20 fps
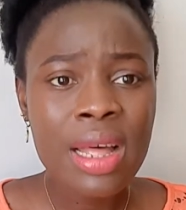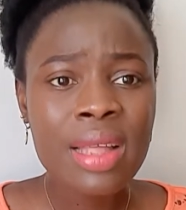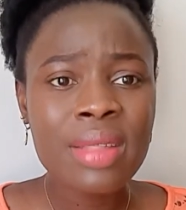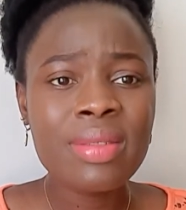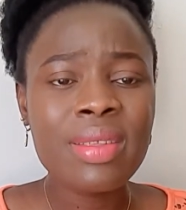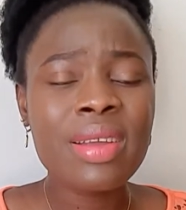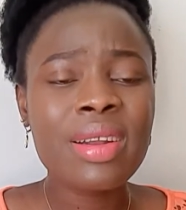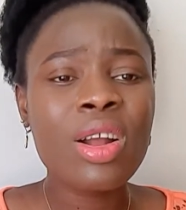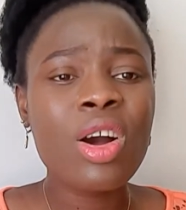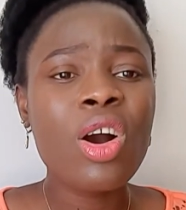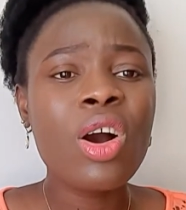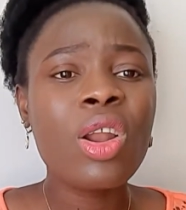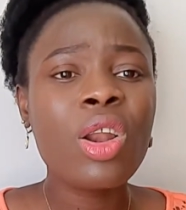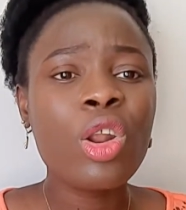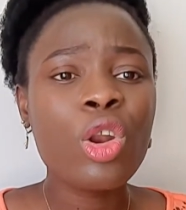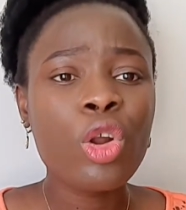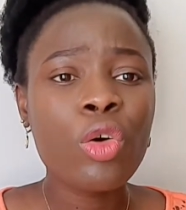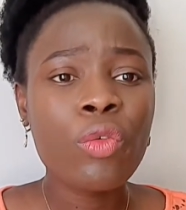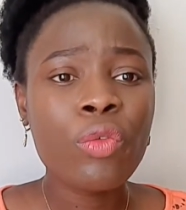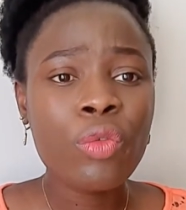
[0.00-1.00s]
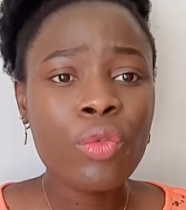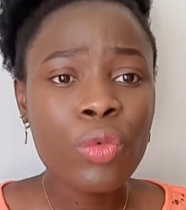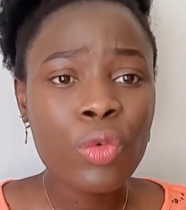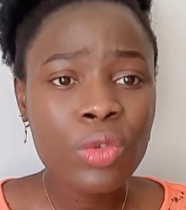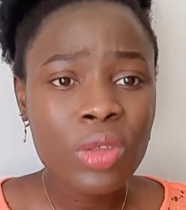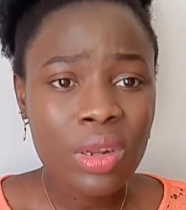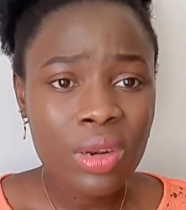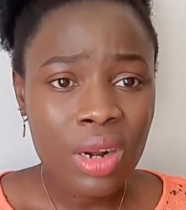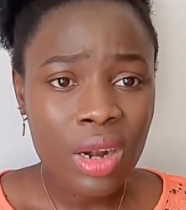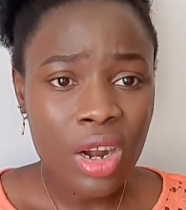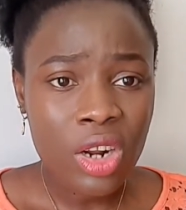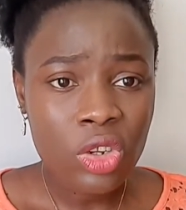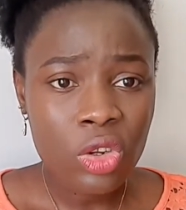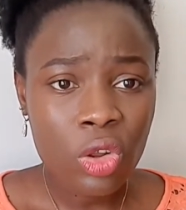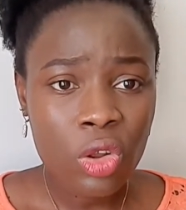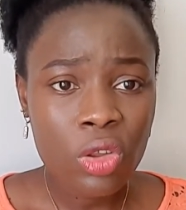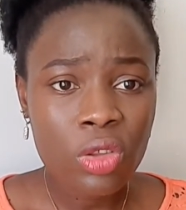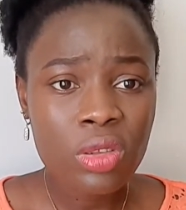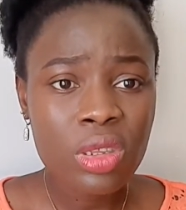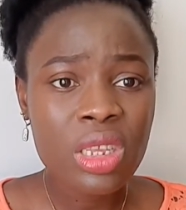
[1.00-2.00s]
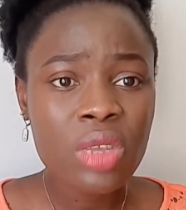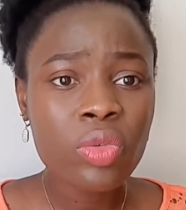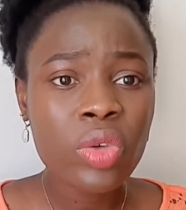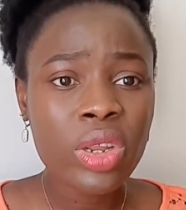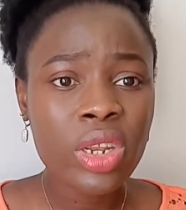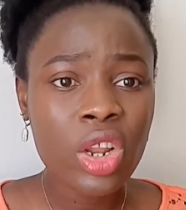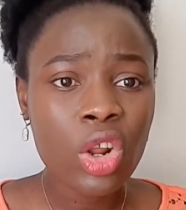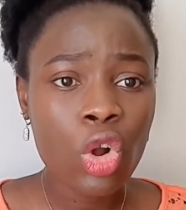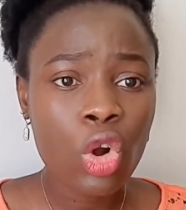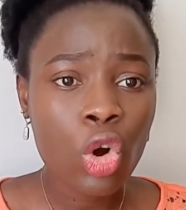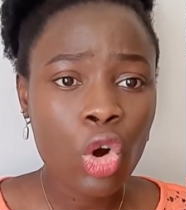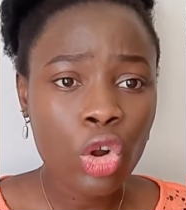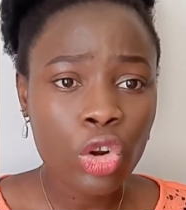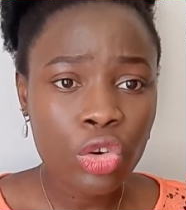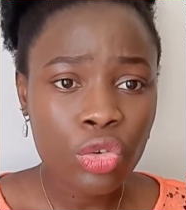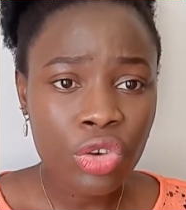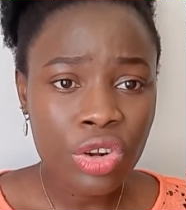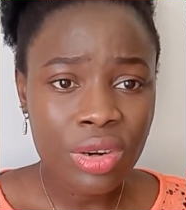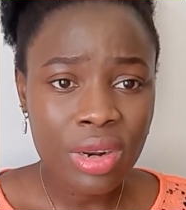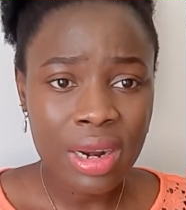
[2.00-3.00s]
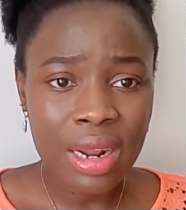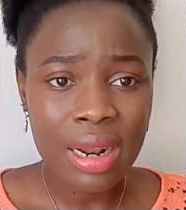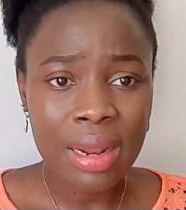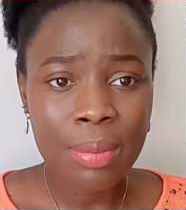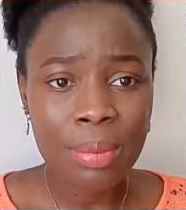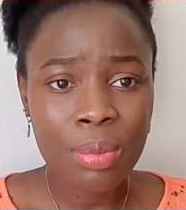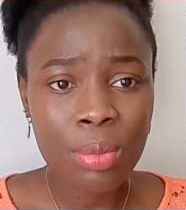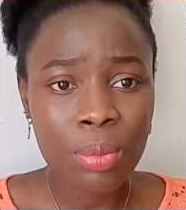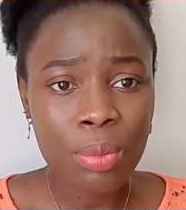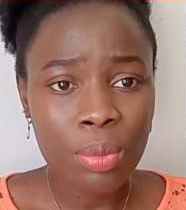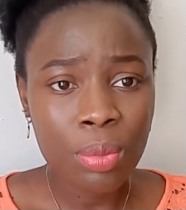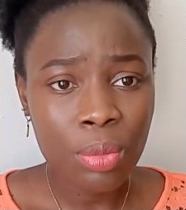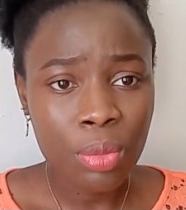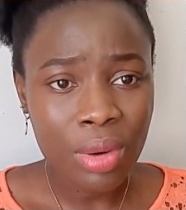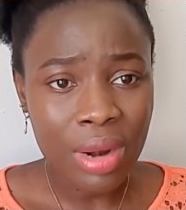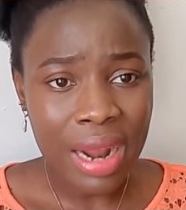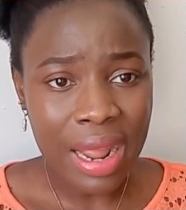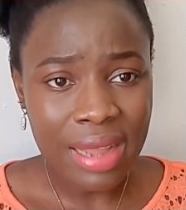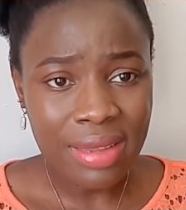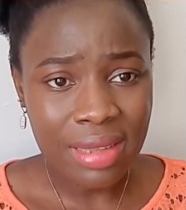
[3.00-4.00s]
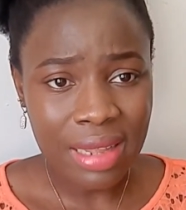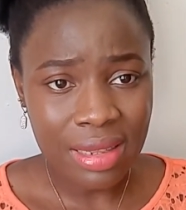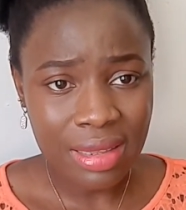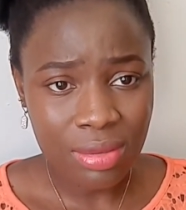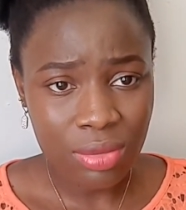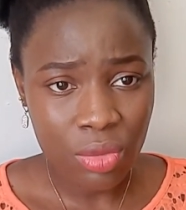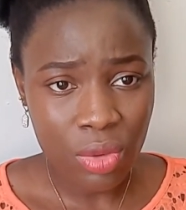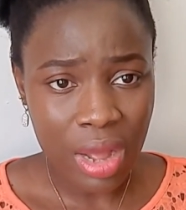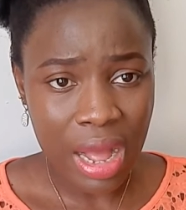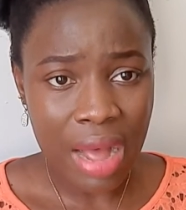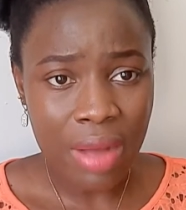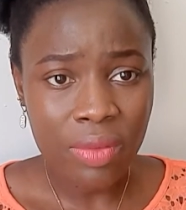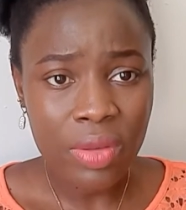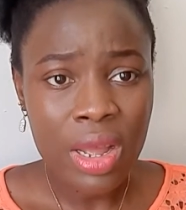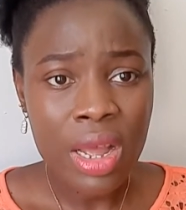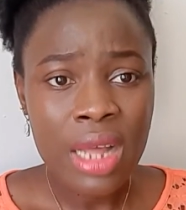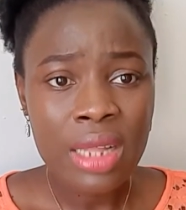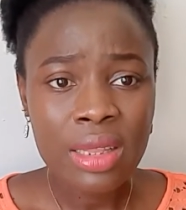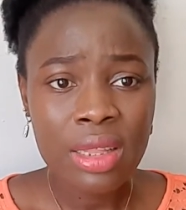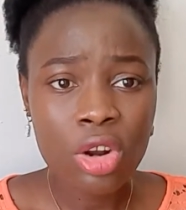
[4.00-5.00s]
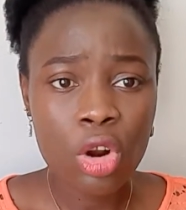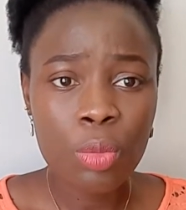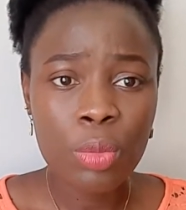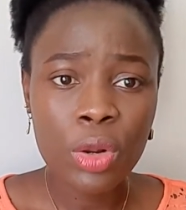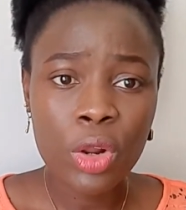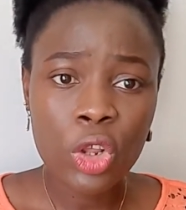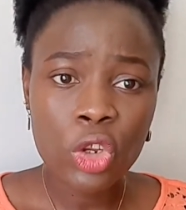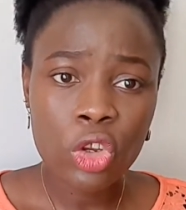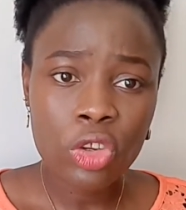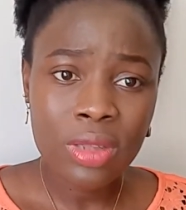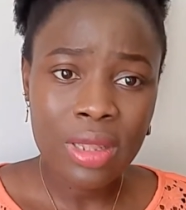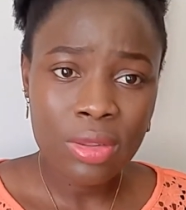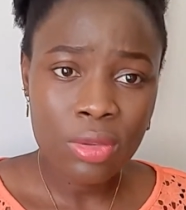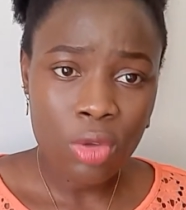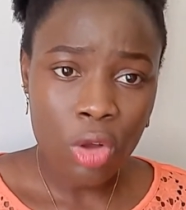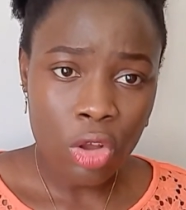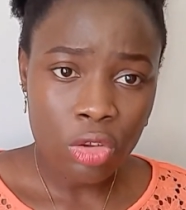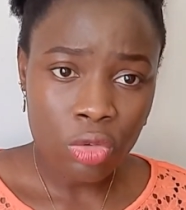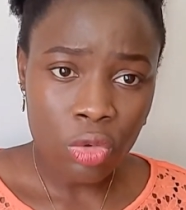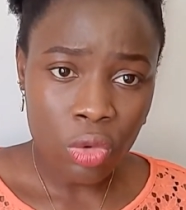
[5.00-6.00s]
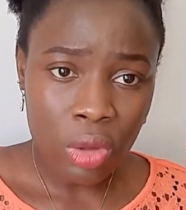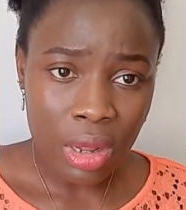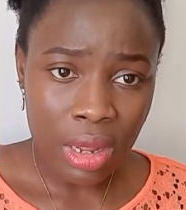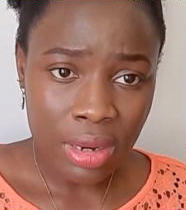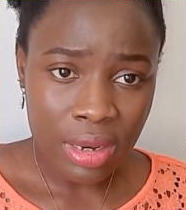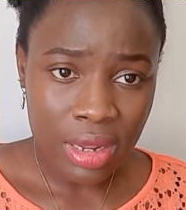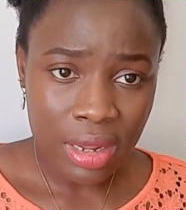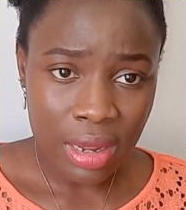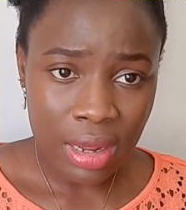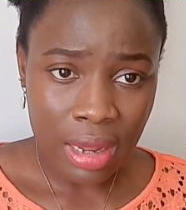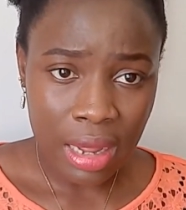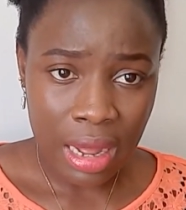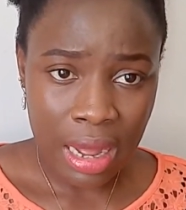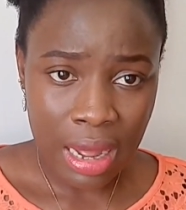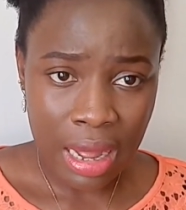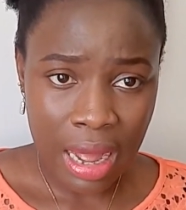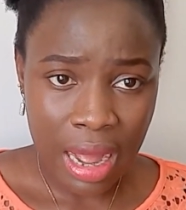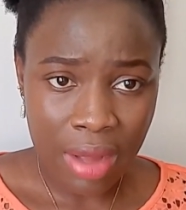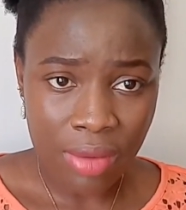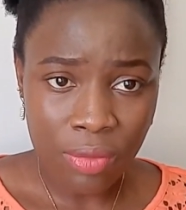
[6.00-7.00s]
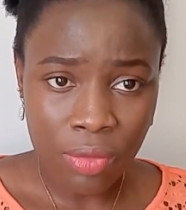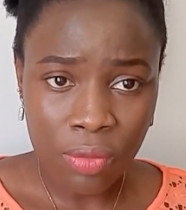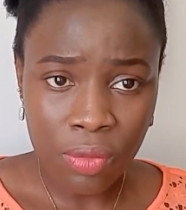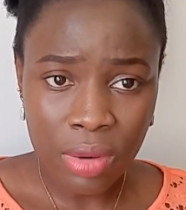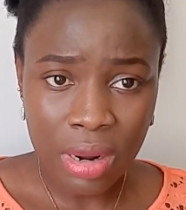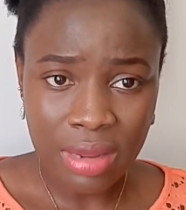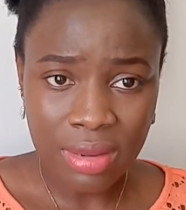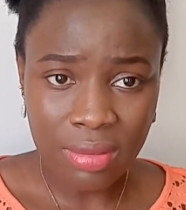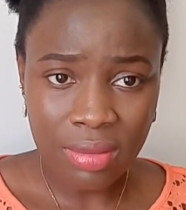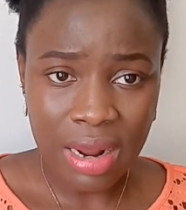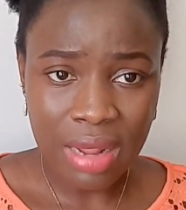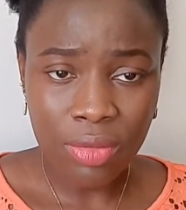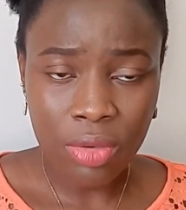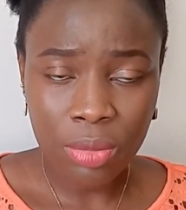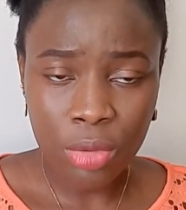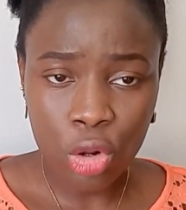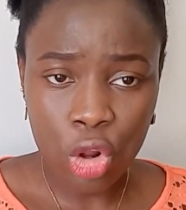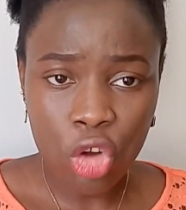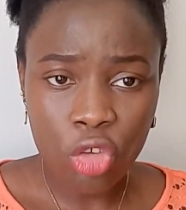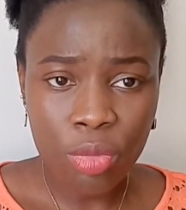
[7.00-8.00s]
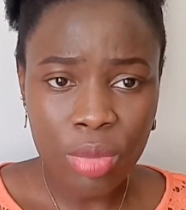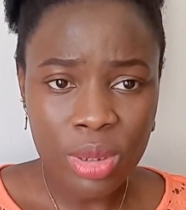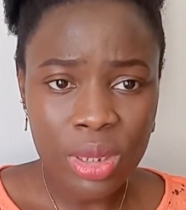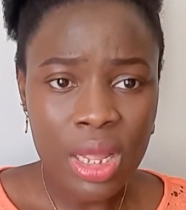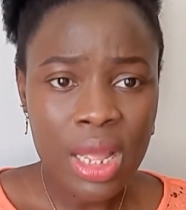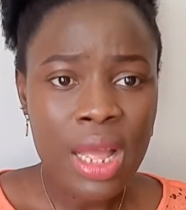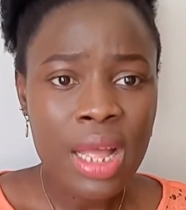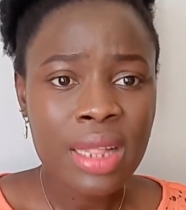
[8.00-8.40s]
There are a lot of rules and regulations. If you're in a country, there are rights that you have, the obligations that you also have as rights from the government.